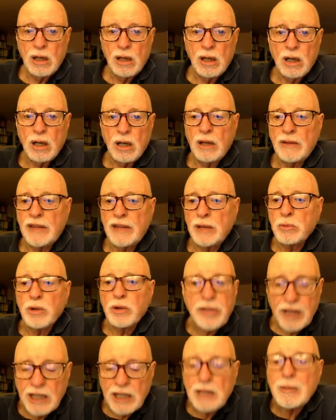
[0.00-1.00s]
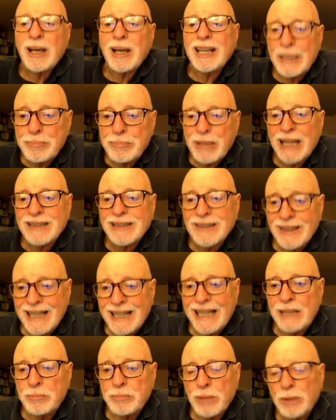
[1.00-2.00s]
Uh, they were thinking about get back to
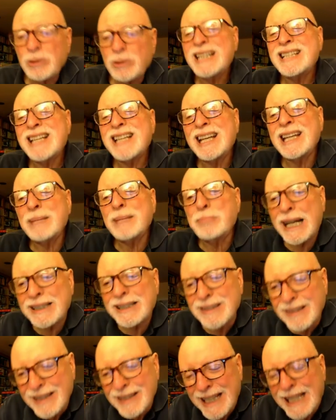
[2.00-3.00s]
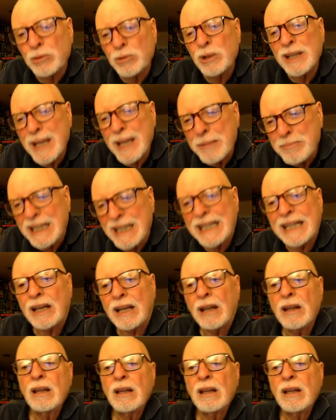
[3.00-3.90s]
Lenin, but when they say get back to Lenin, what do they mean?